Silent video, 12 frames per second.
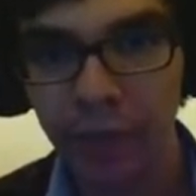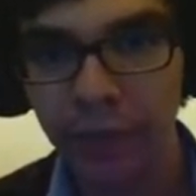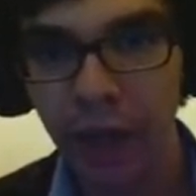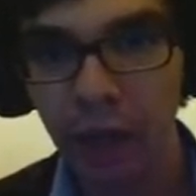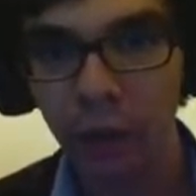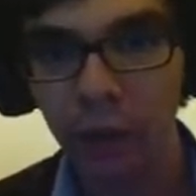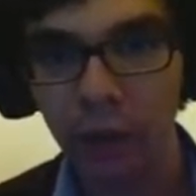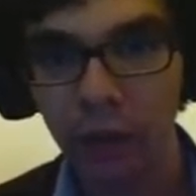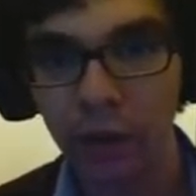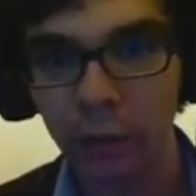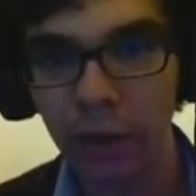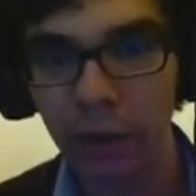Now,
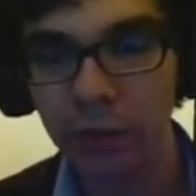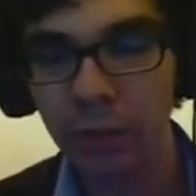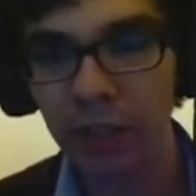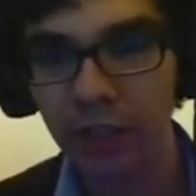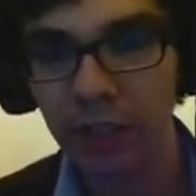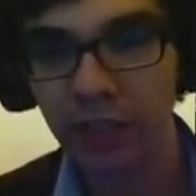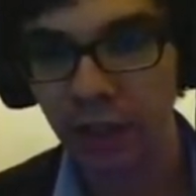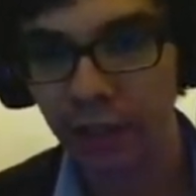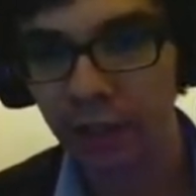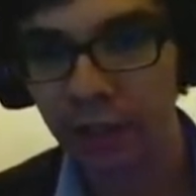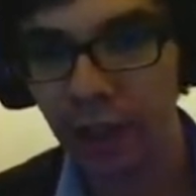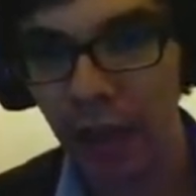when I was building this,
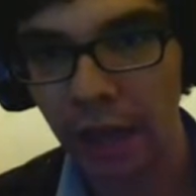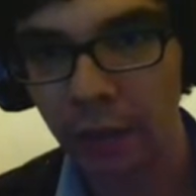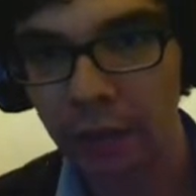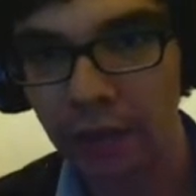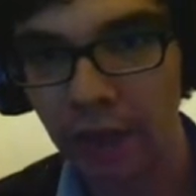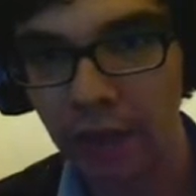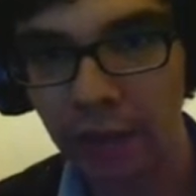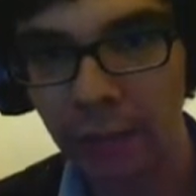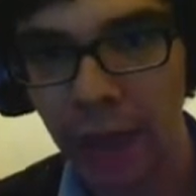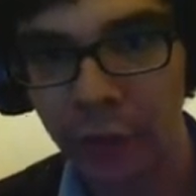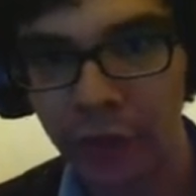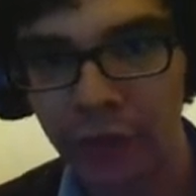I was not
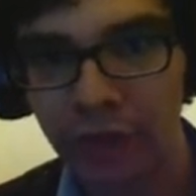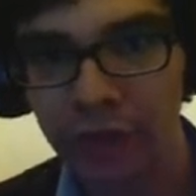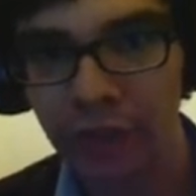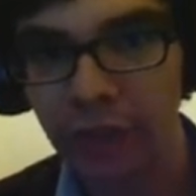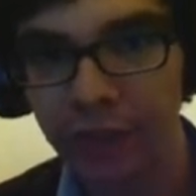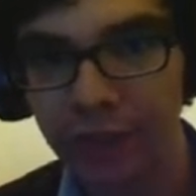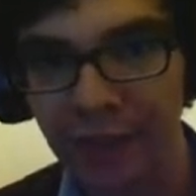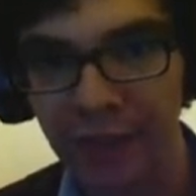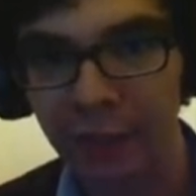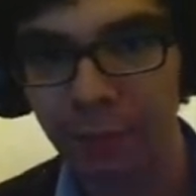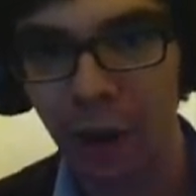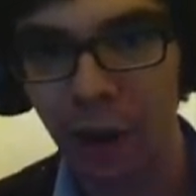imagining this
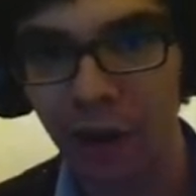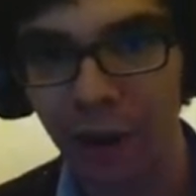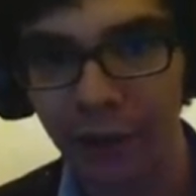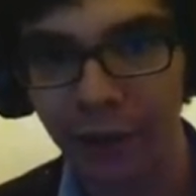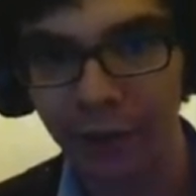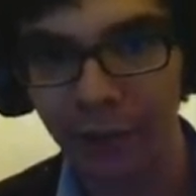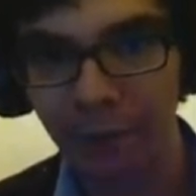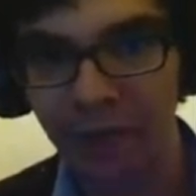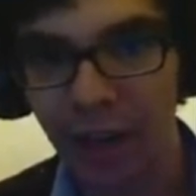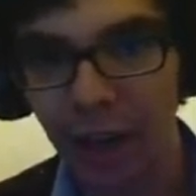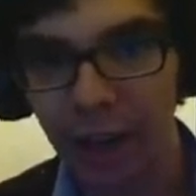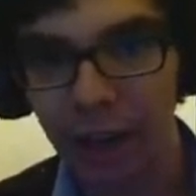inside part.
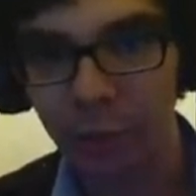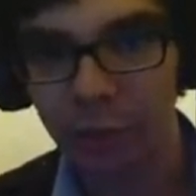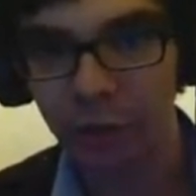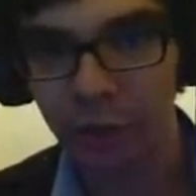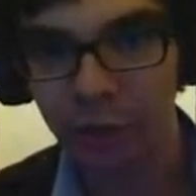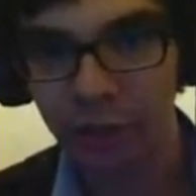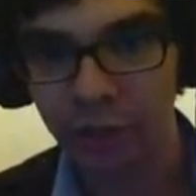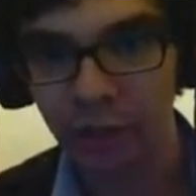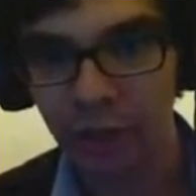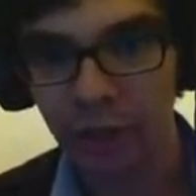I was just